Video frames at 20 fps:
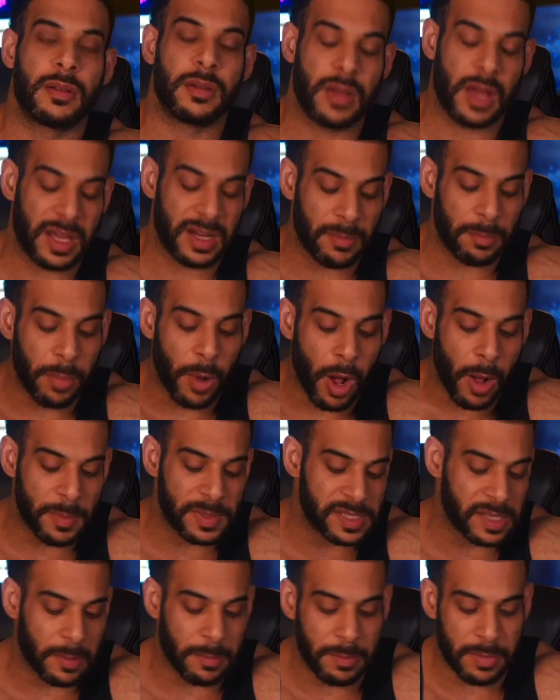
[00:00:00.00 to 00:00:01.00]
kind of
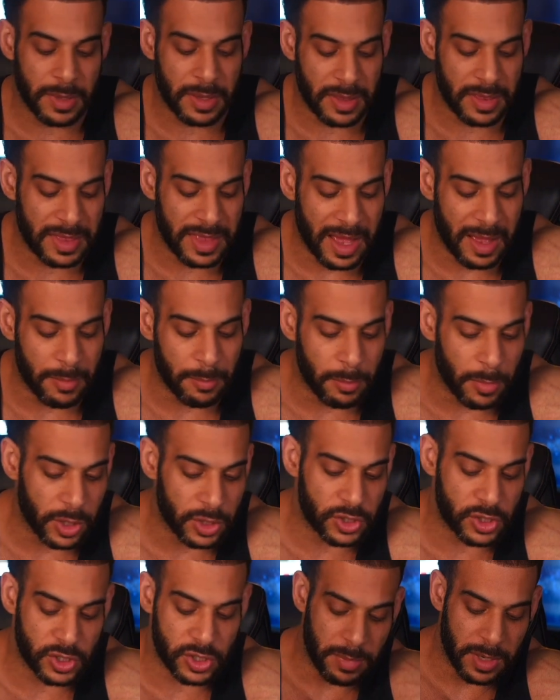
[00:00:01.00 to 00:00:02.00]
pops up that
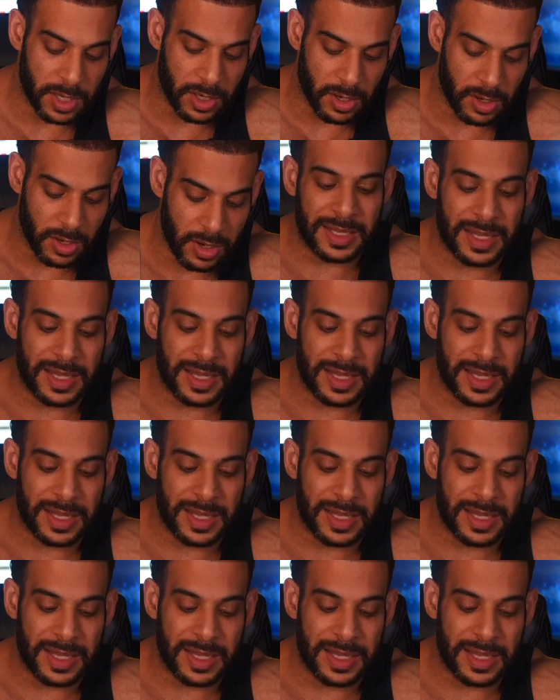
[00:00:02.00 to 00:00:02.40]
much bigger.